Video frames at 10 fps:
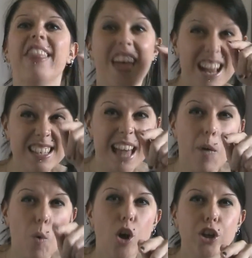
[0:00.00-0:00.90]
that's
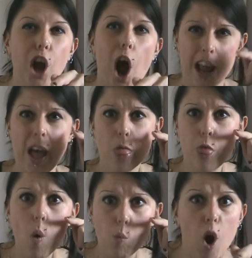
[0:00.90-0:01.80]
that one guy.
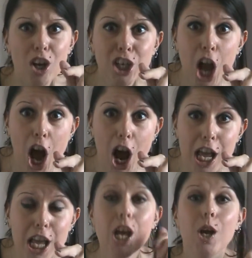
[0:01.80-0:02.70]
The one guy